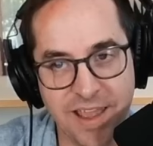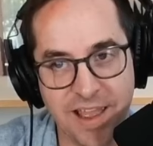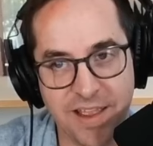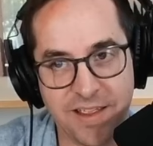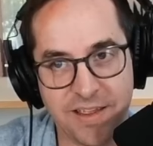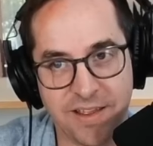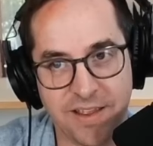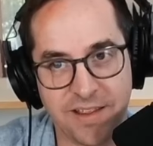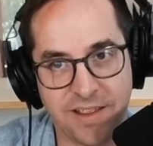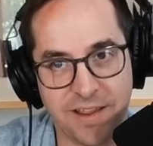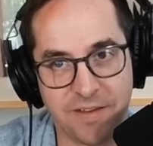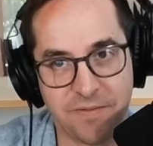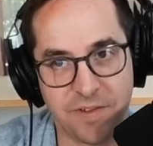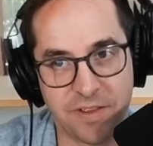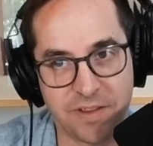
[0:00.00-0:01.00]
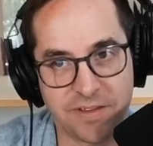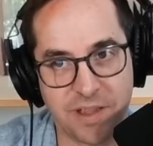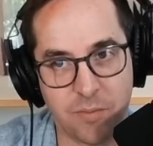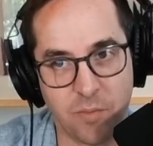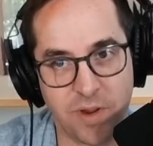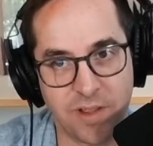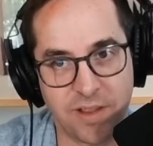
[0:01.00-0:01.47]
I, I kind of feel the
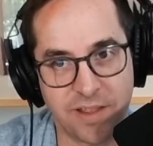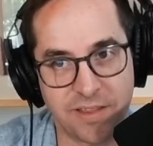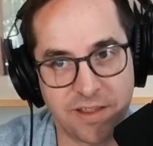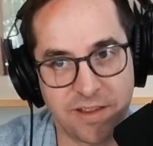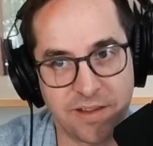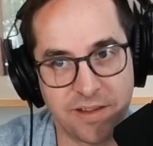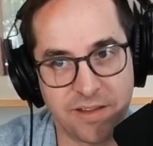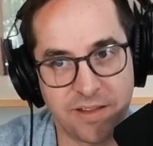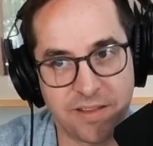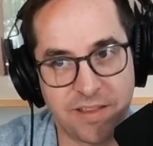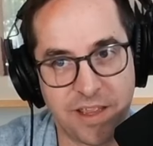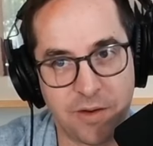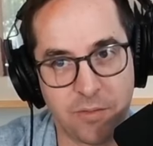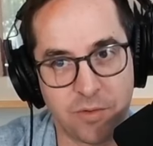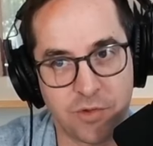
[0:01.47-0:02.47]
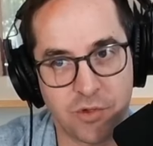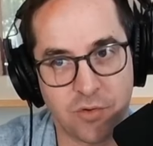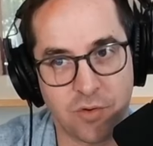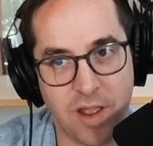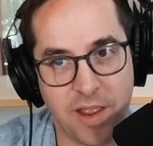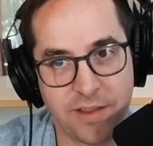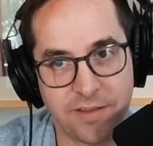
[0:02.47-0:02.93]
same way. Like the, they were
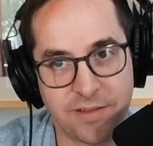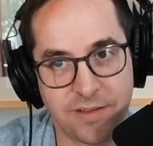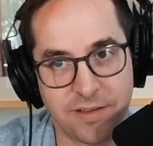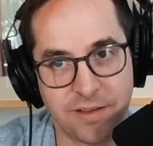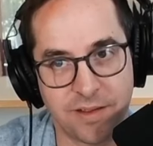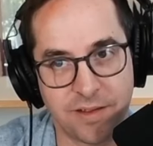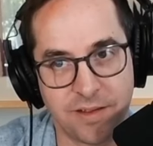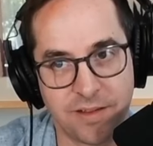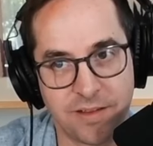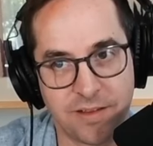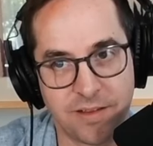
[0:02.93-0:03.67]
trying to